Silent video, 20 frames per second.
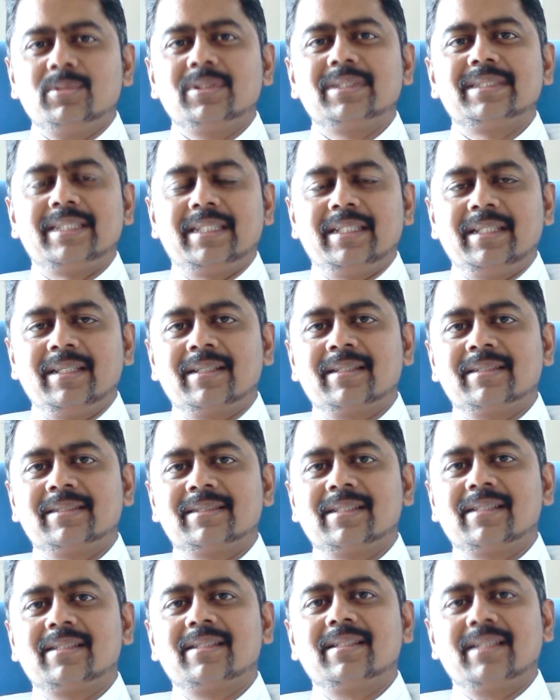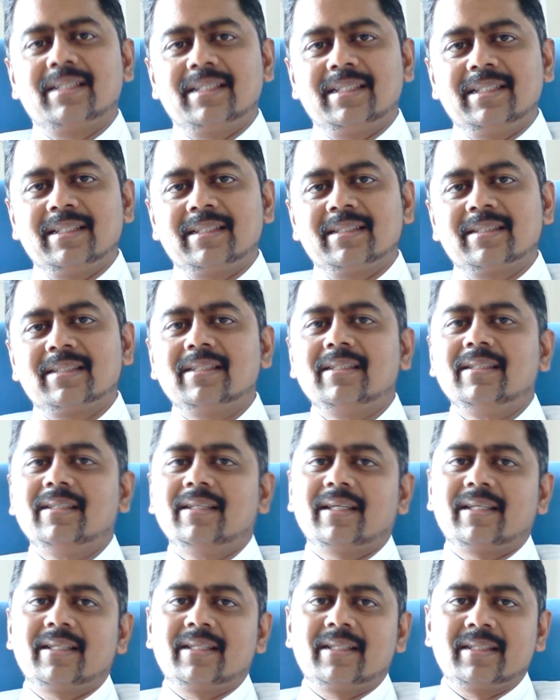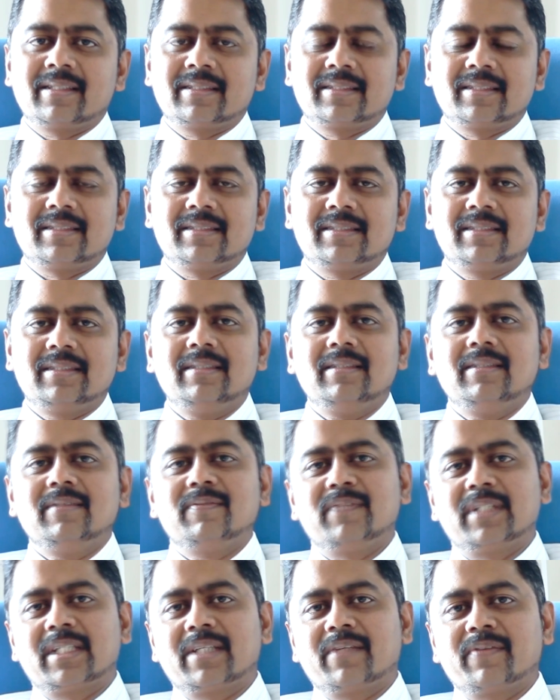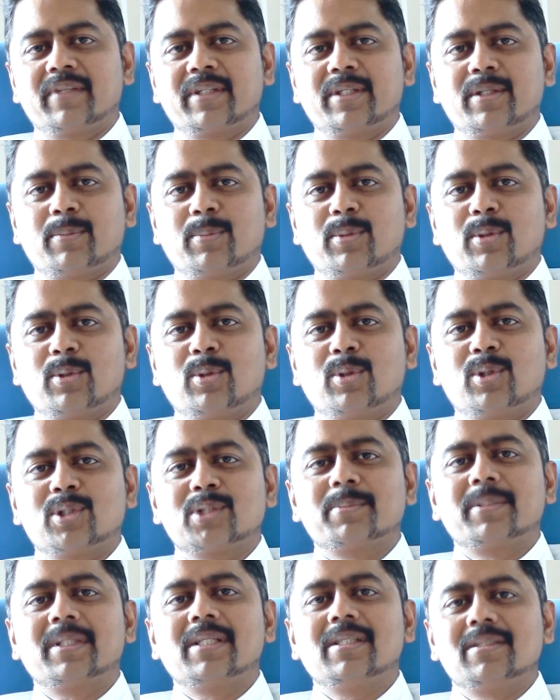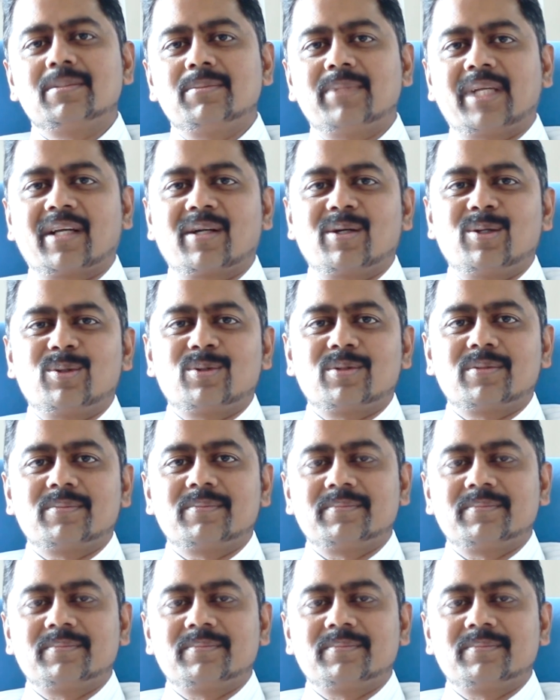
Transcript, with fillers: Senior Consultant ENT Head and Neck Surgeon working with the Apollo Hospitals, Bangalore.